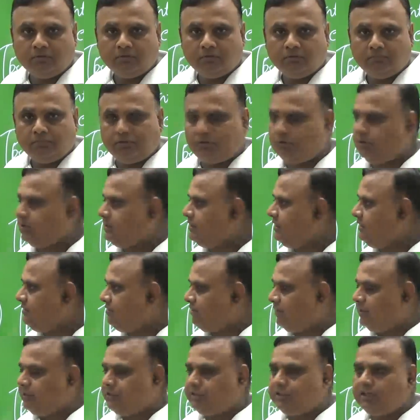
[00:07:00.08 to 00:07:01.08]
because in
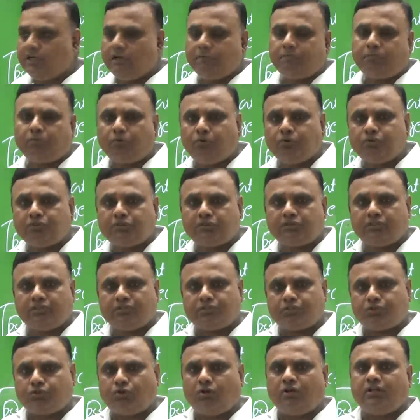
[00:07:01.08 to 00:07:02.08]
traditional approach,
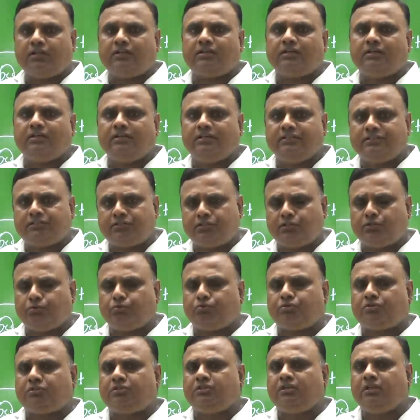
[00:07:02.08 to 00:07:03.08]
historical,
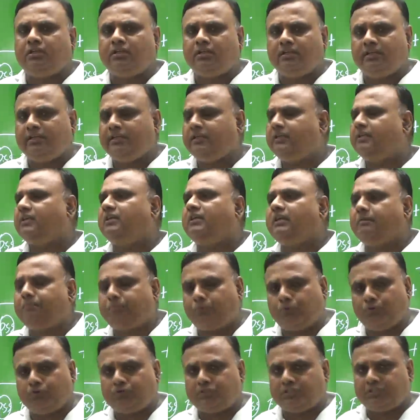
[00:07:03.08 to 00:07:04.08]
institutional, legal
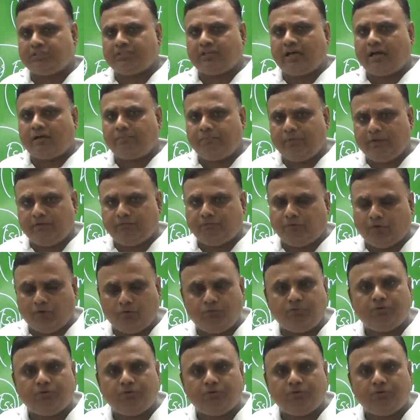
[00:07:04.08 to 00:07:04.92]
approaches are being followed.